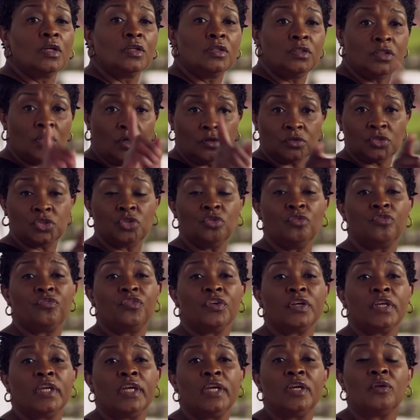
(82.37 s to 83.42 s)
Don't you
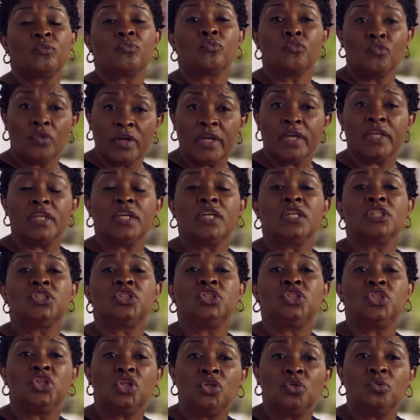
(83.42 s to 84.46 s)
forget, rent is
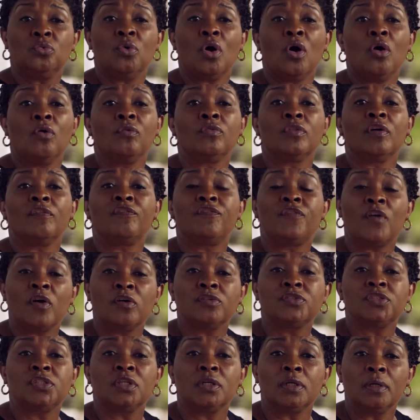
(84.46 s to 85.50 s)
due on the
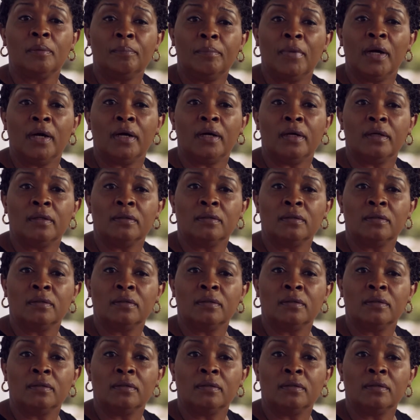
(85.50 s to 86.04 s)
first of the month.